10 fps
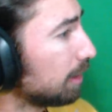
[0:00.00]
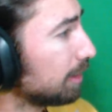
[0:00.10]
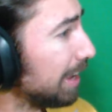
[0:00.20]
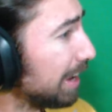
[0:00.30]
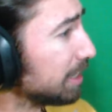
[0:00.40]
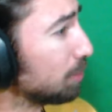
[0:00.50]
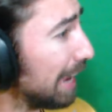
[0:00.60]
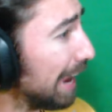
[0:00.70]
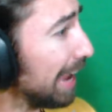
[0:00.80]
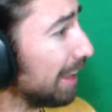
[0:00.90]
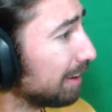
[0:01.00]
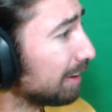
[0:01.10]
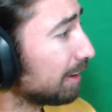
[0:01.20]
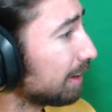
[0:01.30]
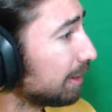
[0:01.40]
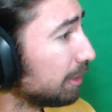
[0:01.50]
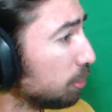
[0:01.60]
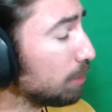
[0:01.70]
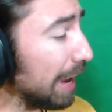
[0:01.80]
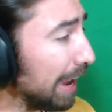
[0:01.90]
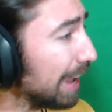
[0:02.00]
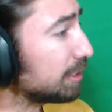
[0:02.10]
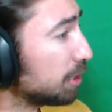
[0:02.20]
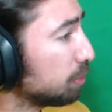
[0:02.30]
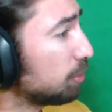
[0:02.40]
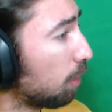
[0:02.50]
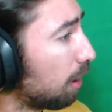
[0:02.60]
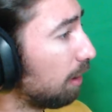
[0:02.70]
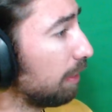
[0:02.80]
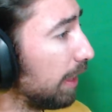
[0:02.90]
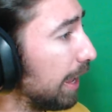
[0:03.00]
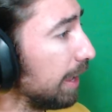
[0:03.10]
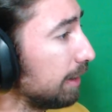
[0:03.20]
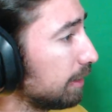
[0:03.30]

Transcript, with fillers: Yeah, you can. You can too do all of that.